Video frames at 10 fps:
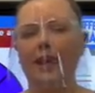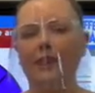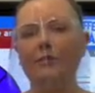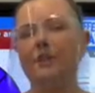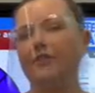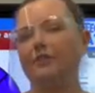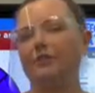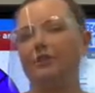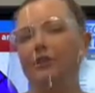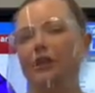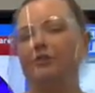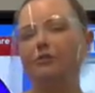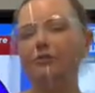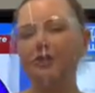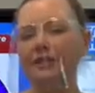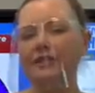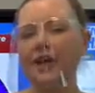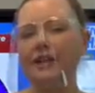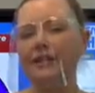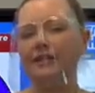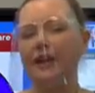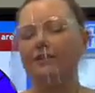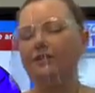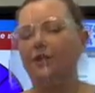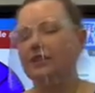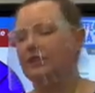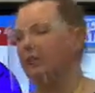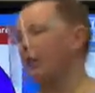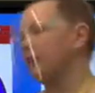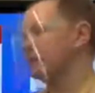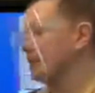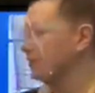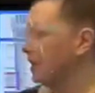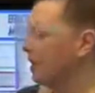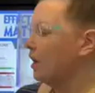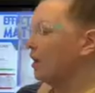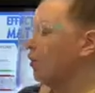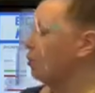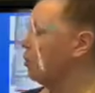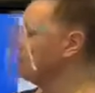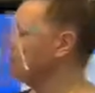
Okay, but that's still not going to tell us how to find each part, is it? What do